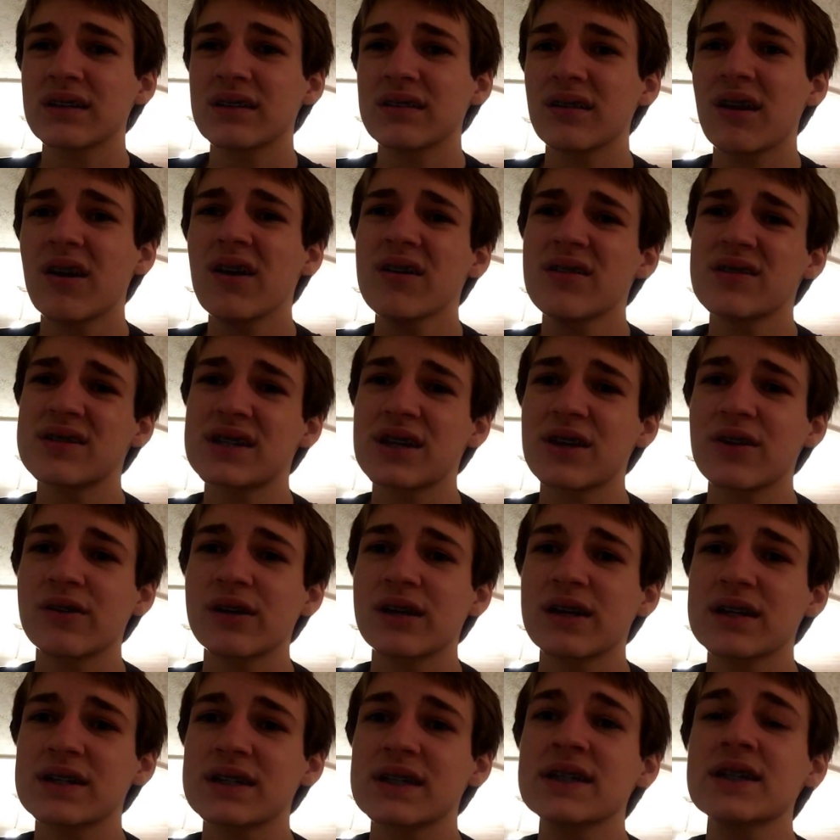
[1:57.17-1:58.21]
are you
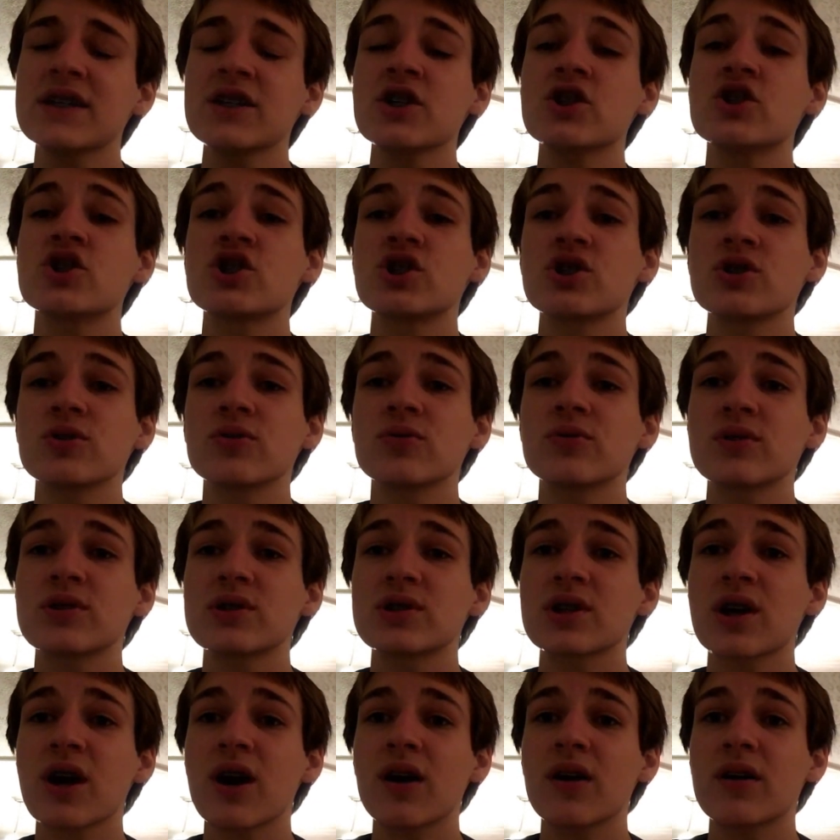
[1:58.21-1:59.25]
serious? This is a children's
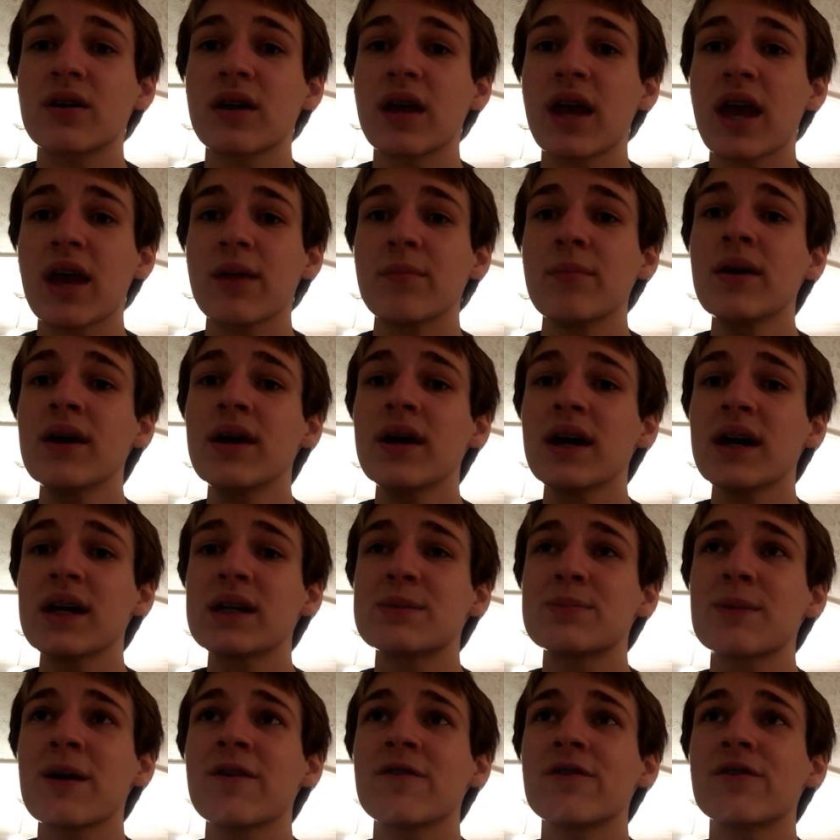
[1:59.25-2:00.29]
card game. It's
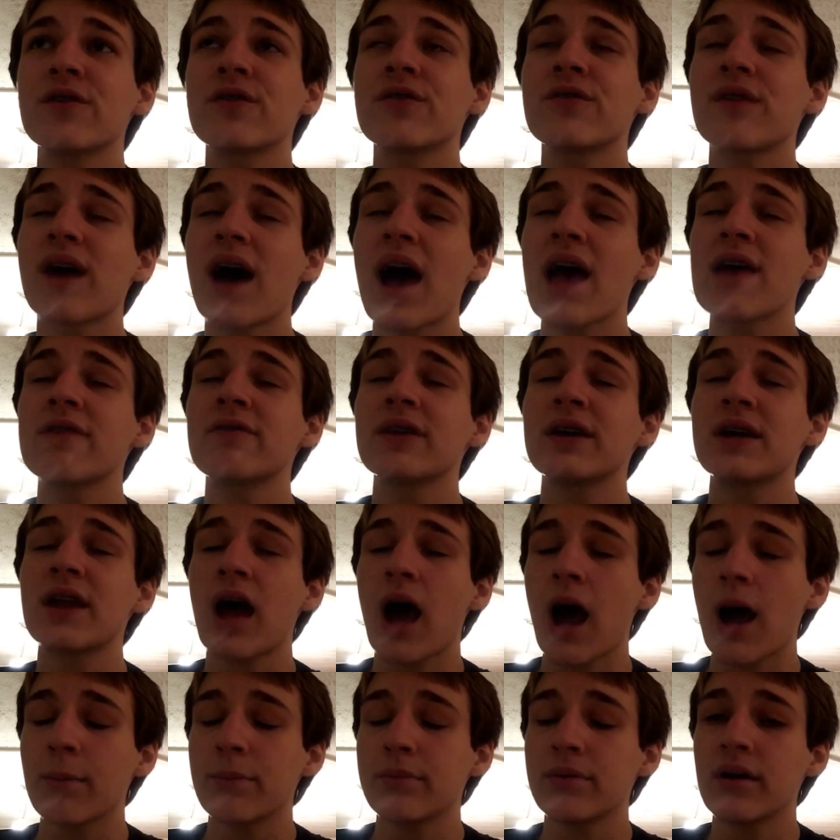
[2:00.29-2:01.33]
meant for 5 and
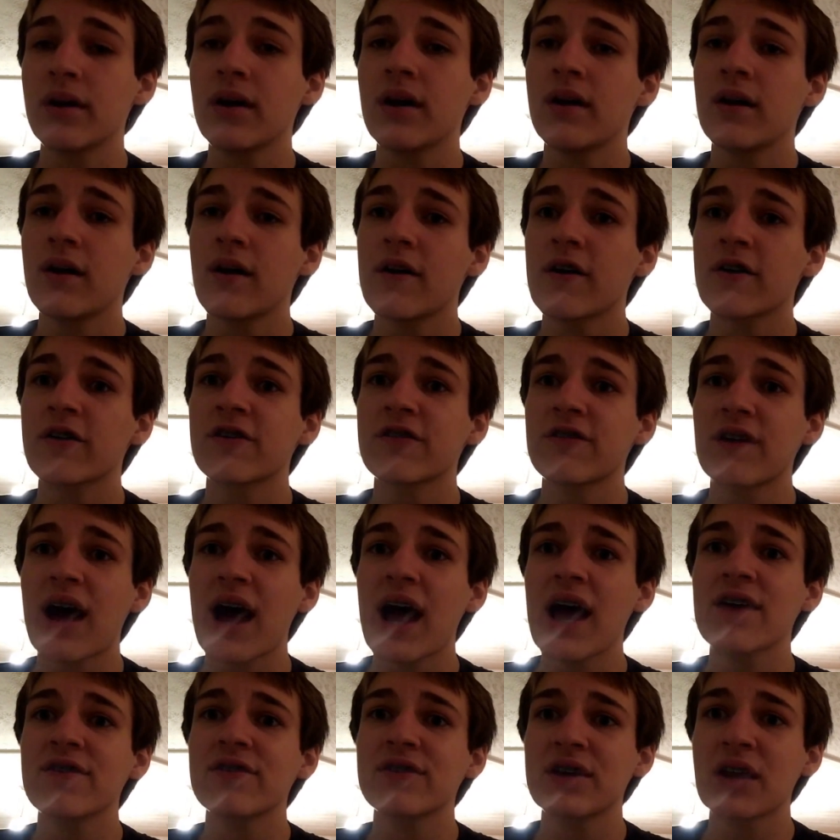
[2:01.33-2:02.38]
up.
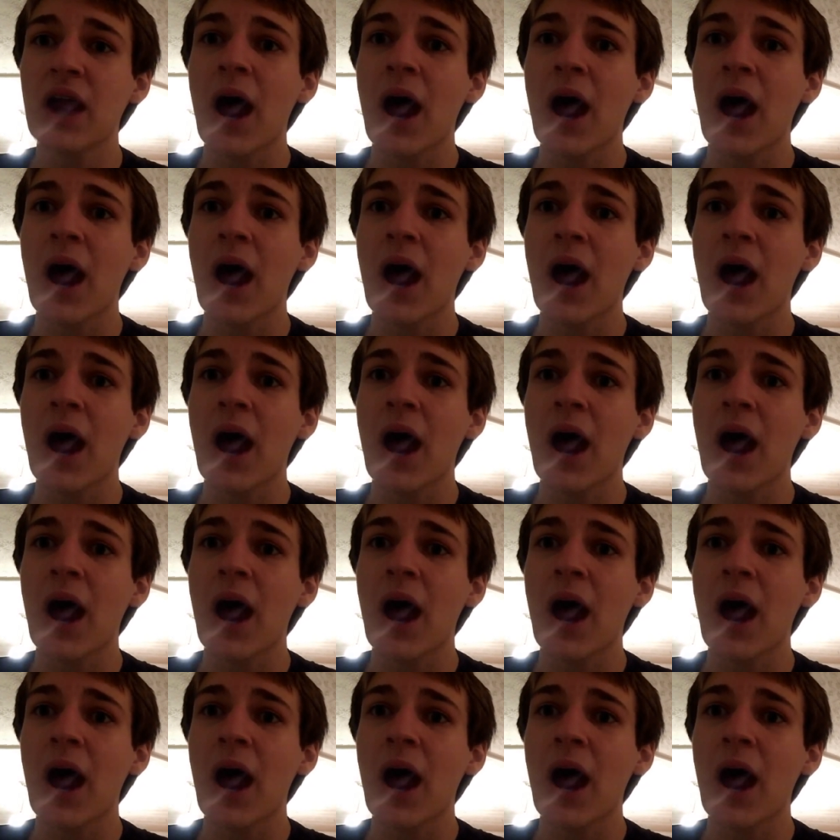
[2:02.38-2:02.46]
5 and